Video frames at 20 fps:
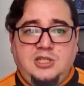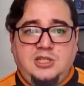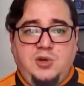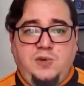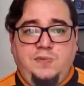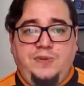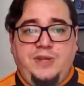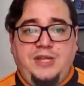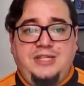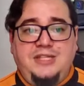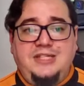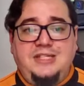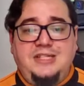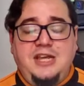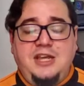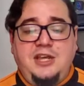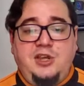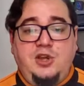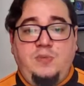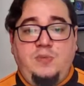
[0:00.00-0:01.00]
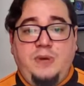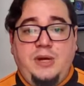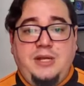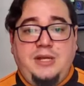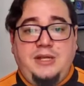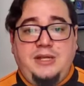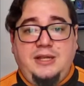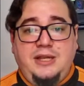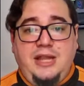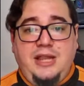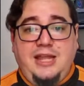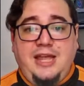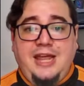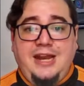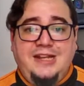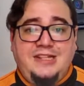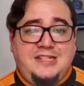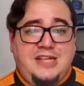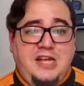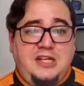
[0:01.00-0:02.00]
So this is a human that
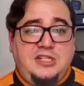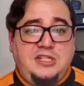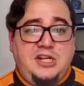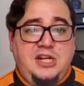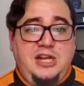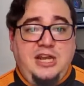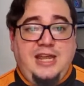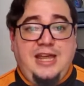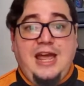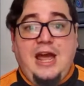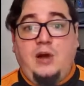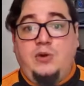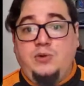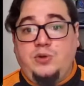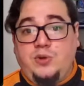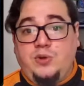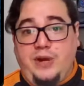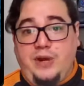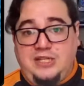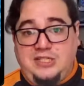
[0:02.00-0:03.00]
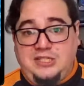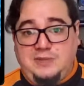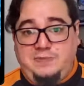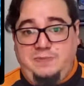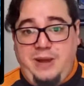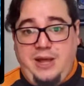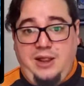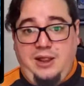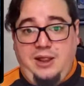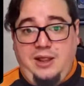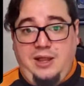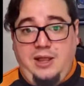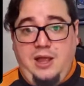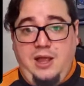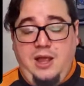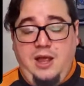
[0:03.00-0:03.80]
can essentially counter a spell.